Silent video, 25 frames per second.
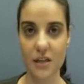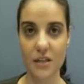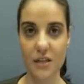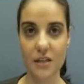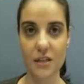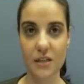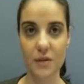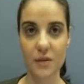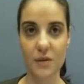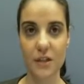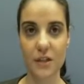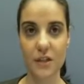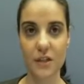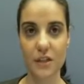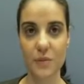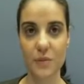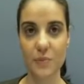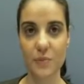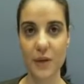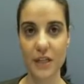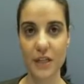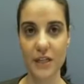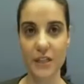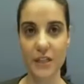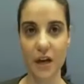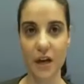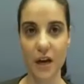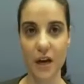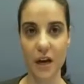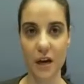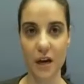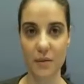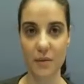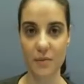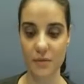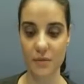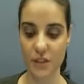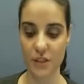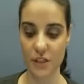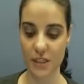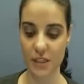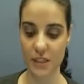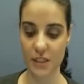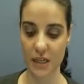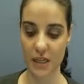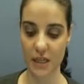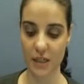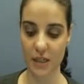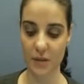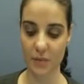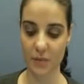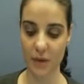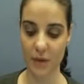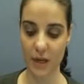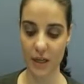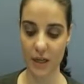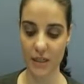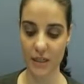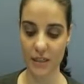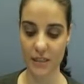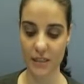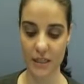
so in her spare time she started making